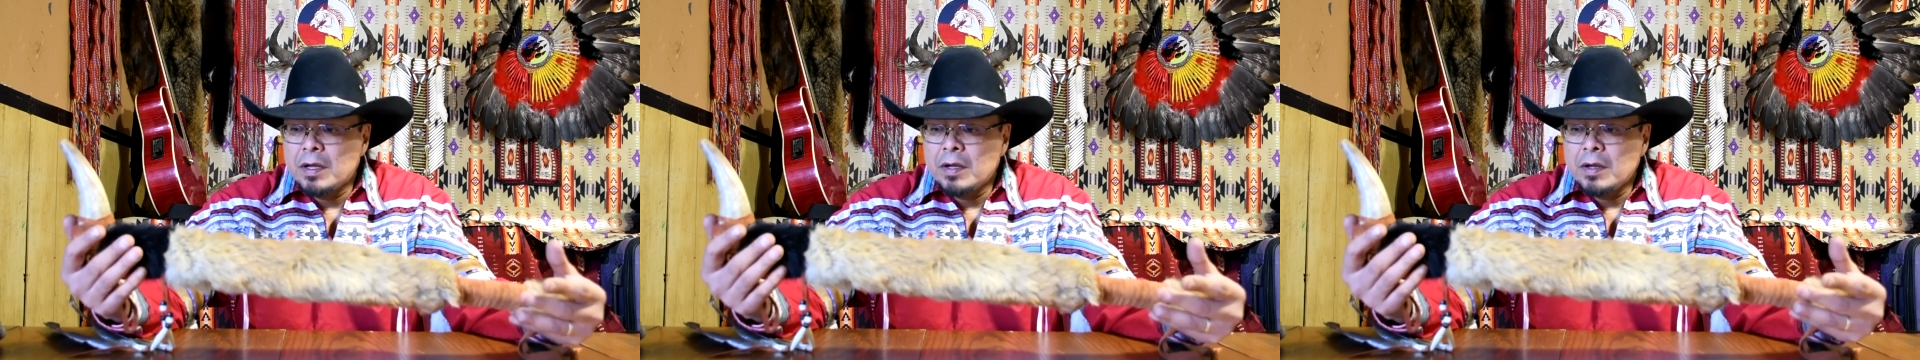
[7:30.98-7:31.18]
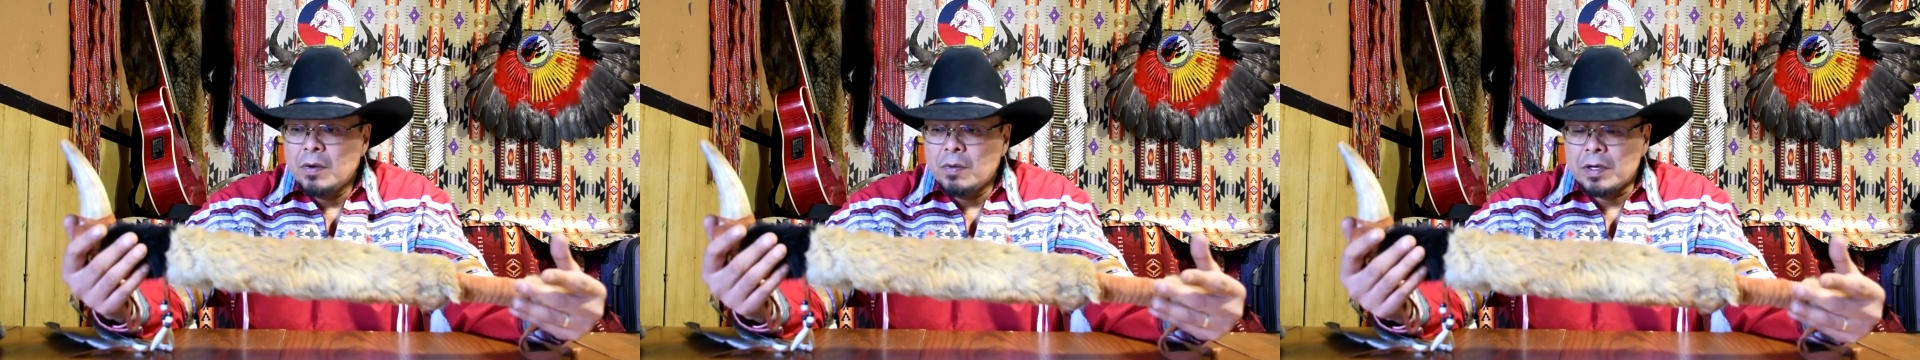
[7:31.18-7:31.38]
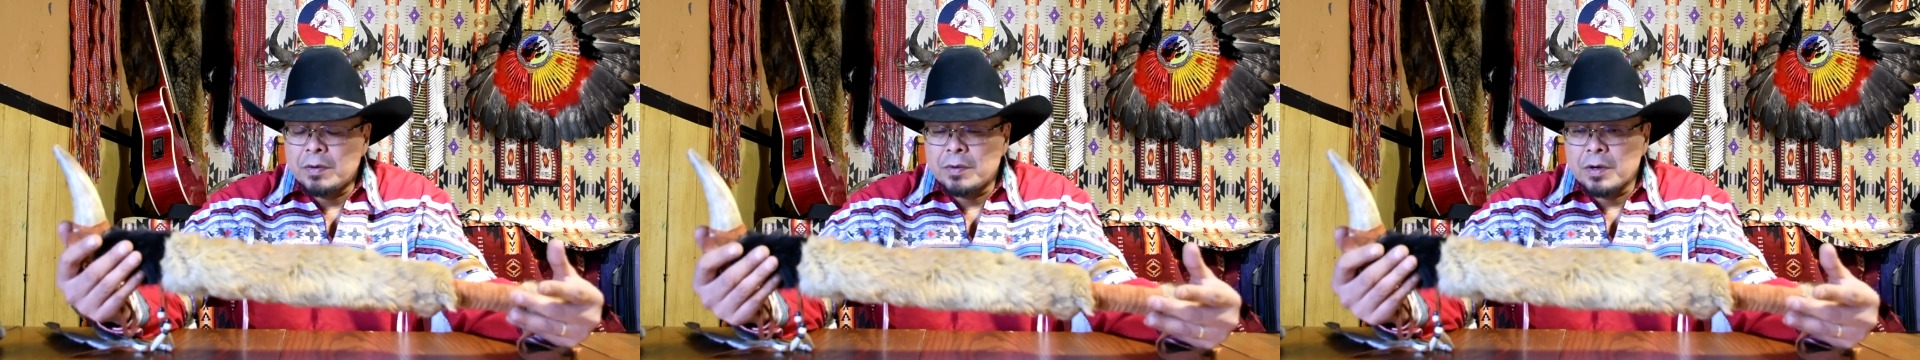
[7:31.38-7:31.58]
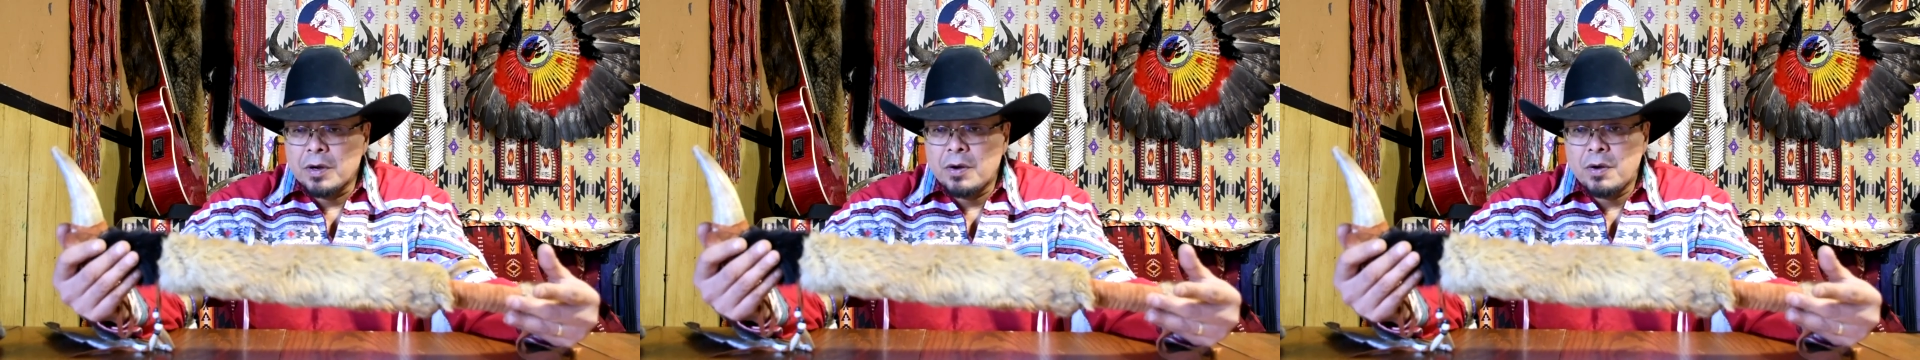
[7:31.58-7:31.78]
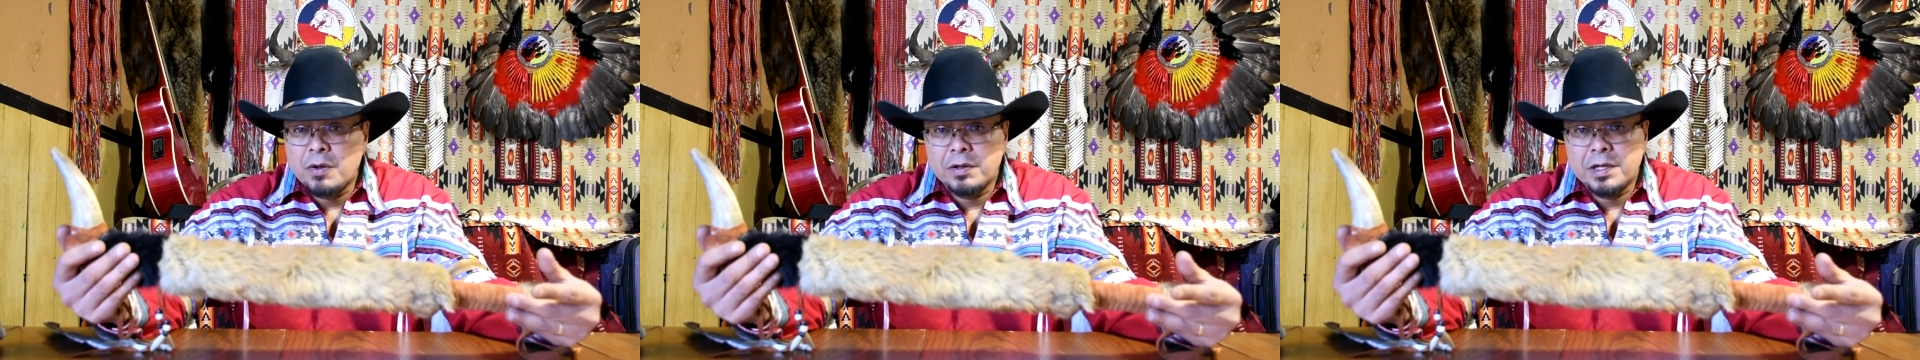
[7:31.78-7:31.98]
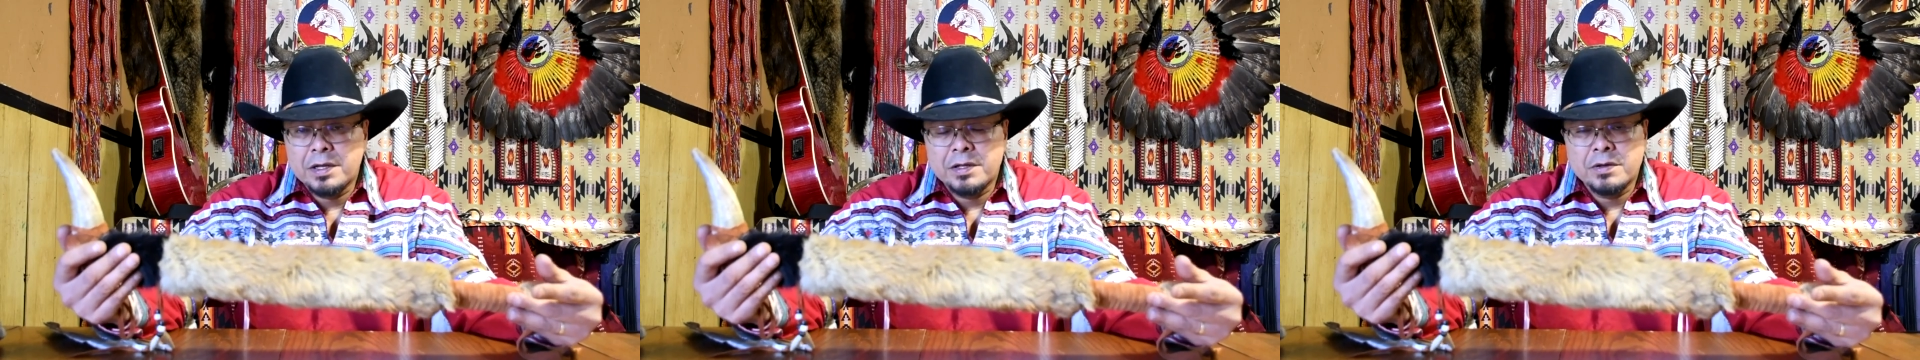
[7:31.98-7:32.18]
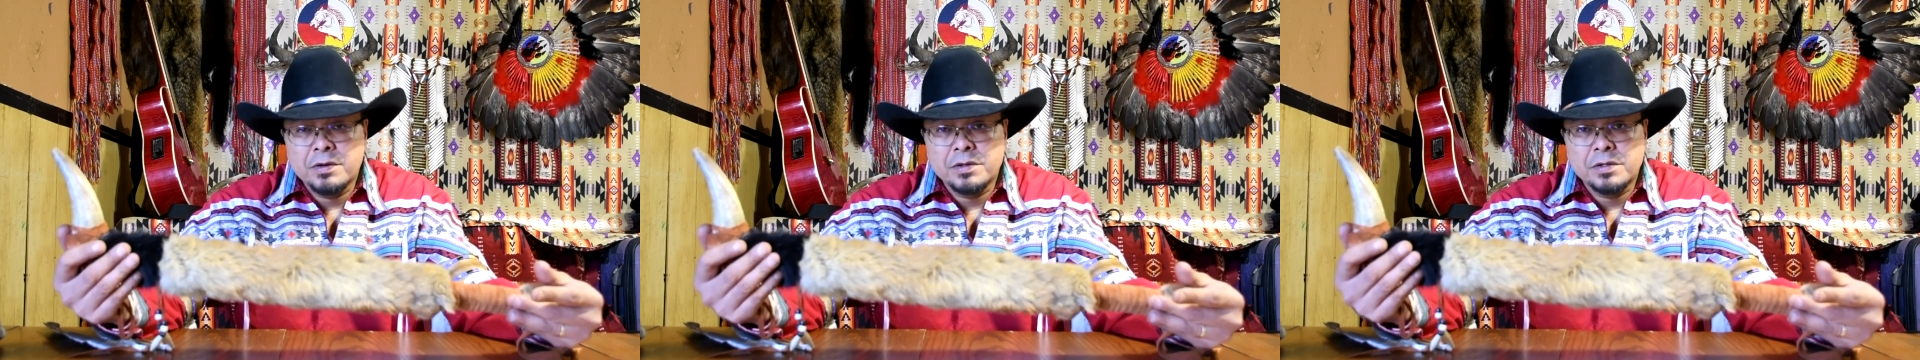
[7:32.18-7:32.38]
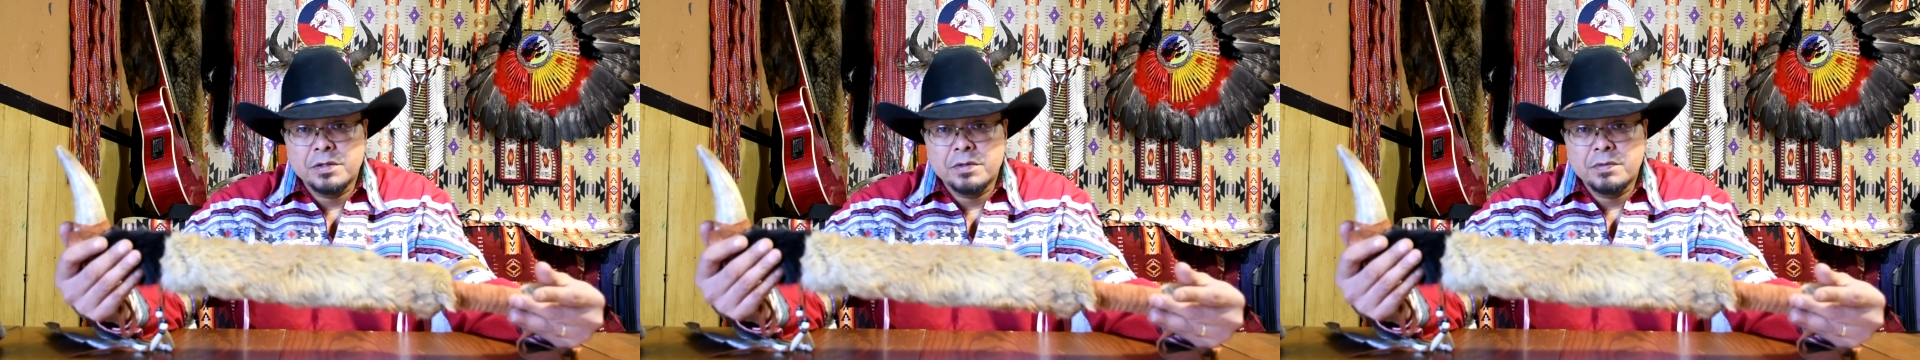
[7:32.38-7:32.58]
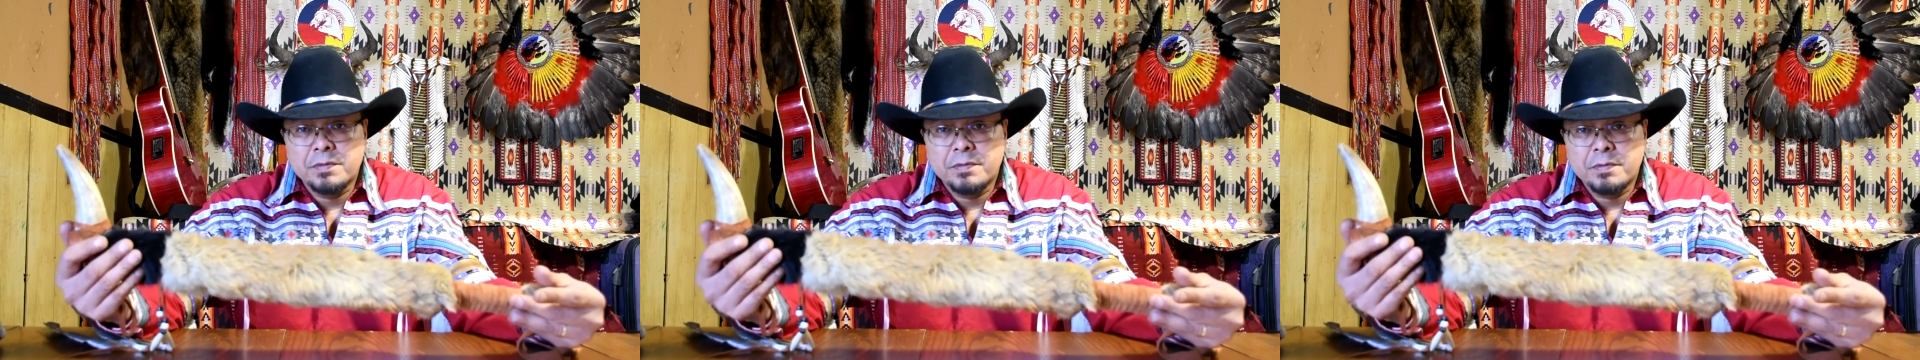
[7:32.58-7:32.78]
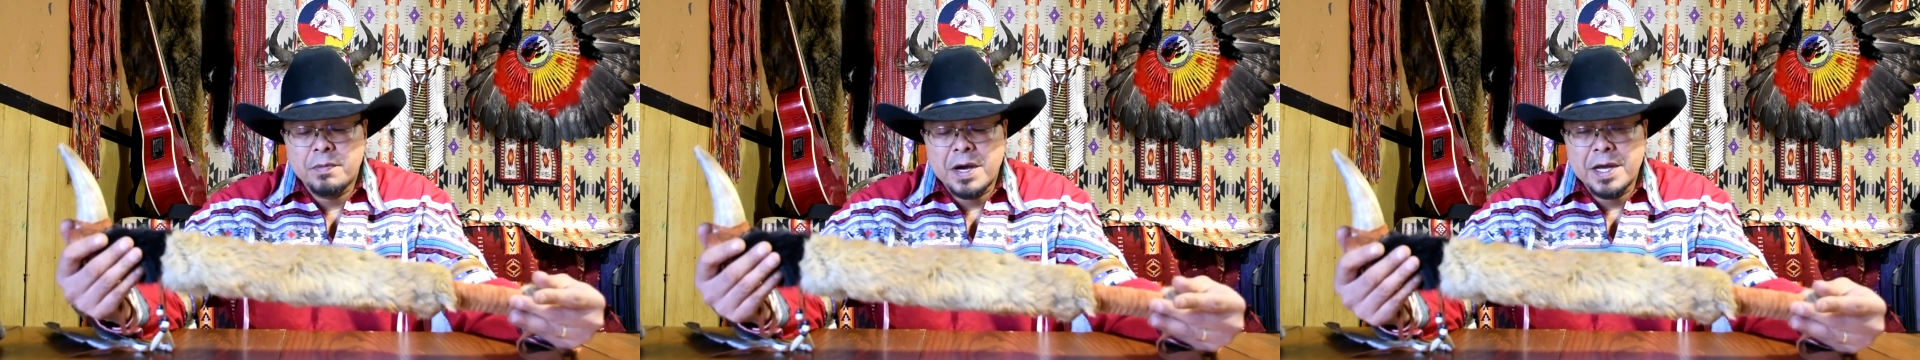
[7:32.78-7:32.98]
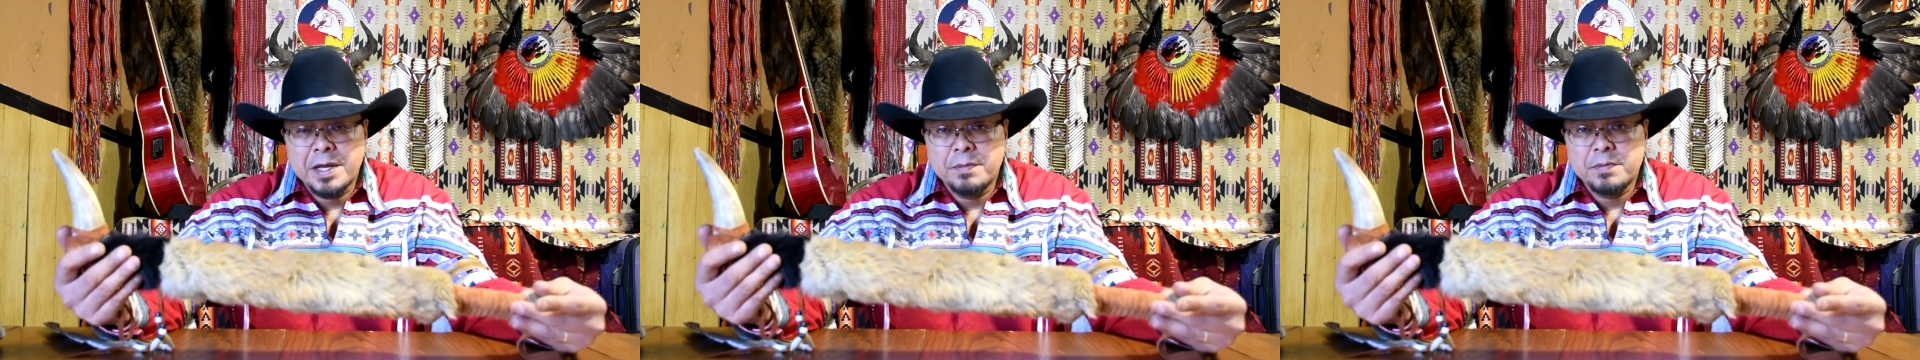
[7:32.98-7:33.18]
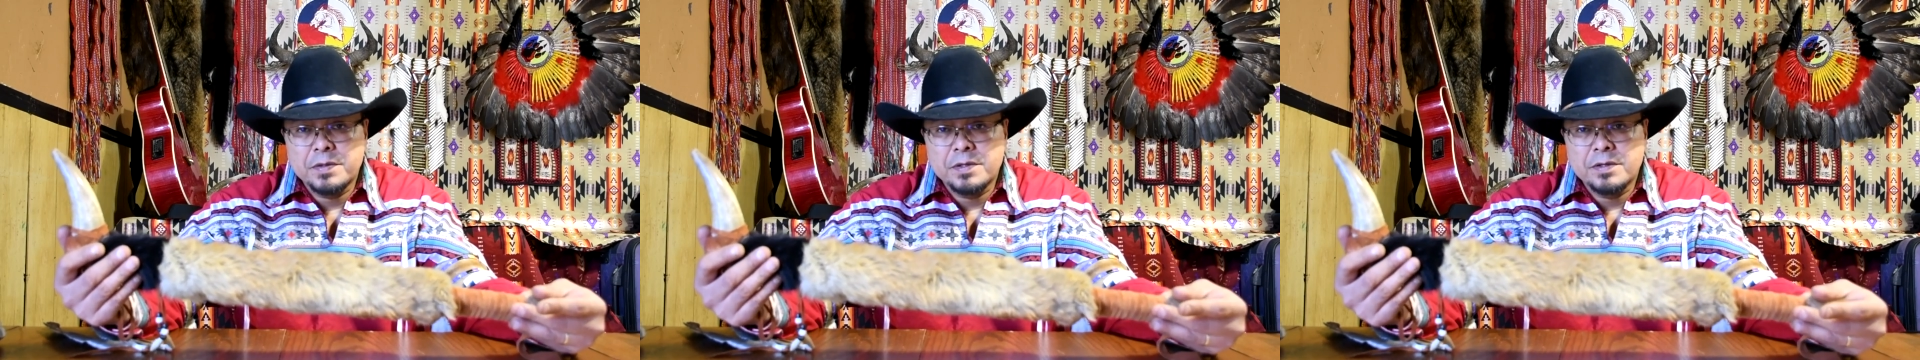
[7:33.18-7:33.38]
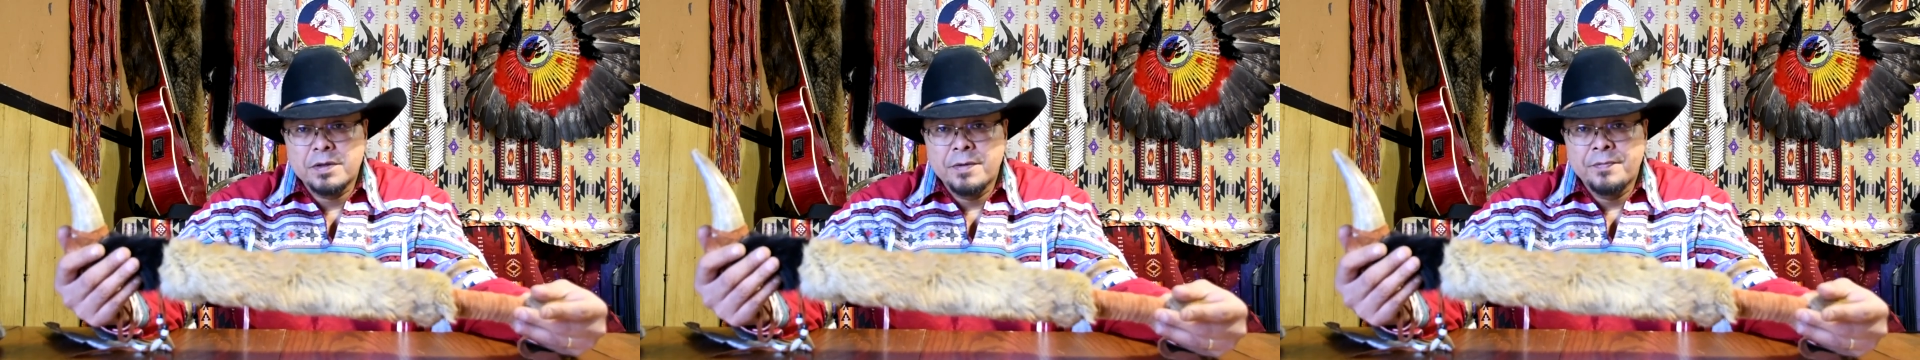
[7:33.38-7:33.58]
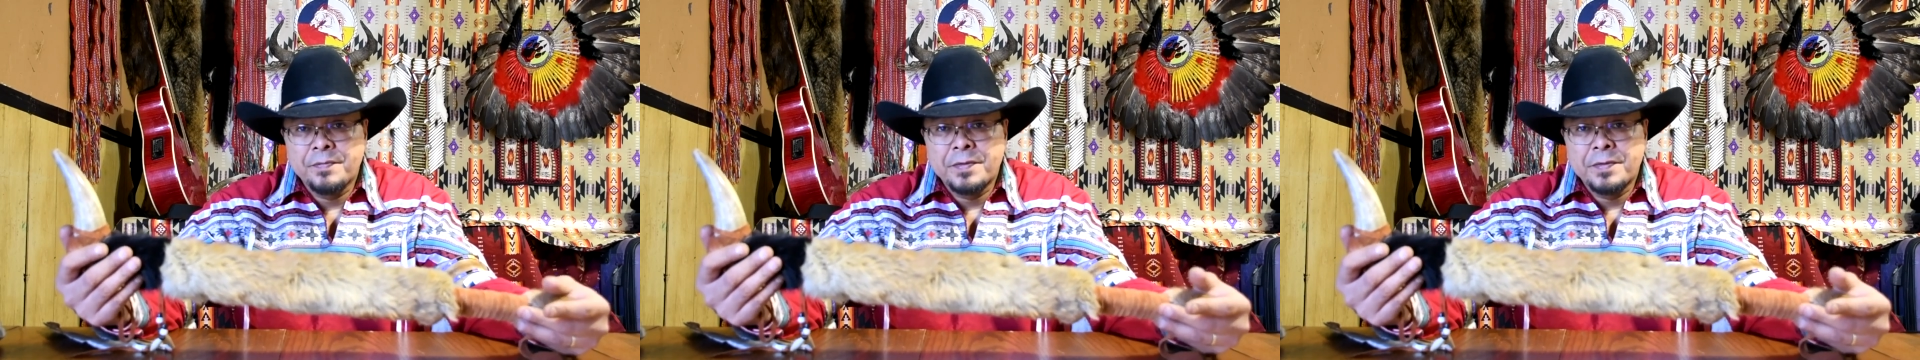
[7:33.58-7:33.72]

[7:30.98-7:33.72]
when we're holding those pipes,